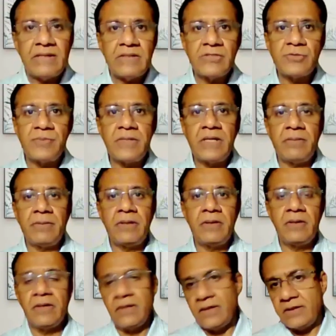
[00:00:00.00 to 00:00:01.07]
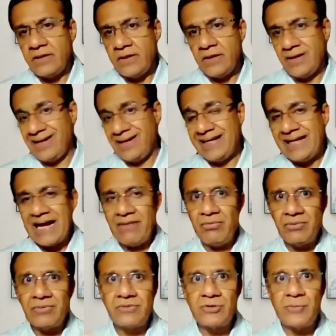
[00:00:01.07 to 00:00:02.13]
is becoming. I
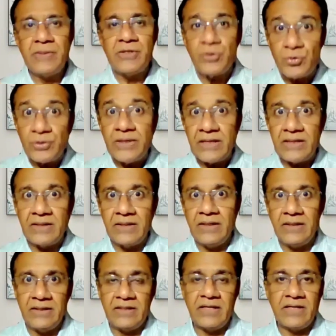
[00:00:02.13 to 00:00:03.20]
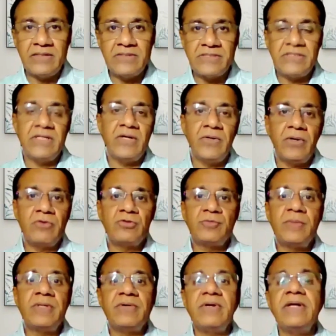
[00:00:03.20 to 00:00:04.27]
would split today in the current scenario. I would
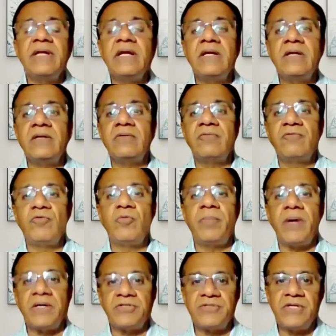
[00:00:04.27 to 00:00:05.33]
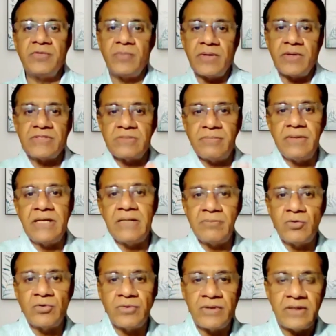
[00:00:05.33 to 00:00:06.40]
split retail in 4 parts, right? One is the brick and
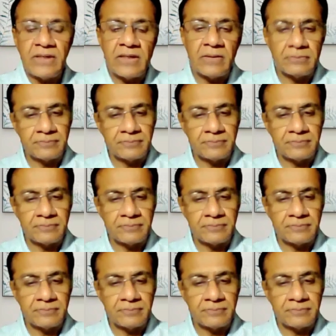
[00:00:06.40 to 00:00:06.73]
mortar retail.